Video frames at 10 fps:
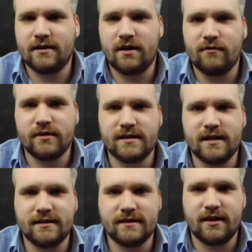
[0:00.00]
everyone's
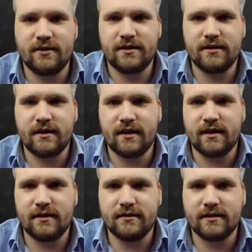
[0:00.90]
settled down
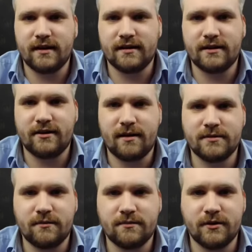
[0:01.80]
and at their
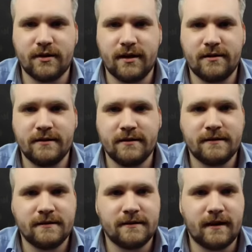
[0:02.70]
laptops okay.
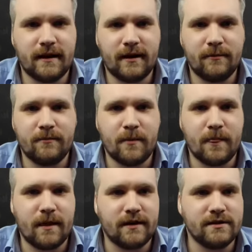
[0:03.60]
And
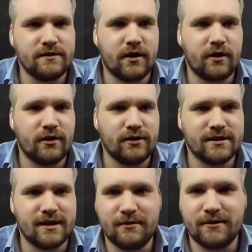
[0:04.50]
you've got all your
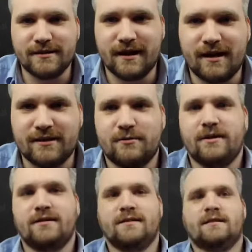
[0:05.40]
samples in
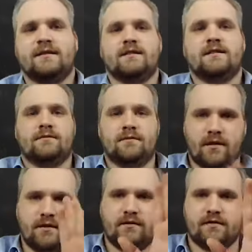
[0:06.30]
glassware.
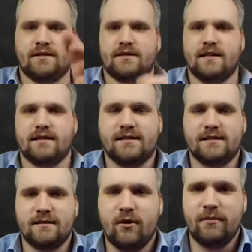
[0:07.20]
This is
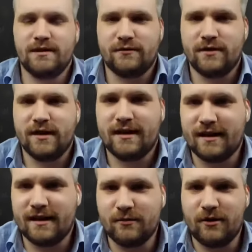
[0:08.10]
the moment. If you need a
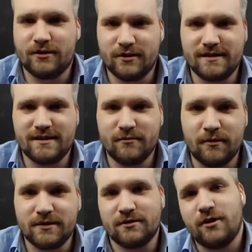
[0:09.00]
glass of water, this is the
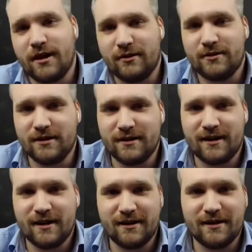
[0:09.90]
moment to run out
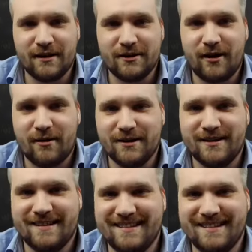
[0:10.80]
and grab it.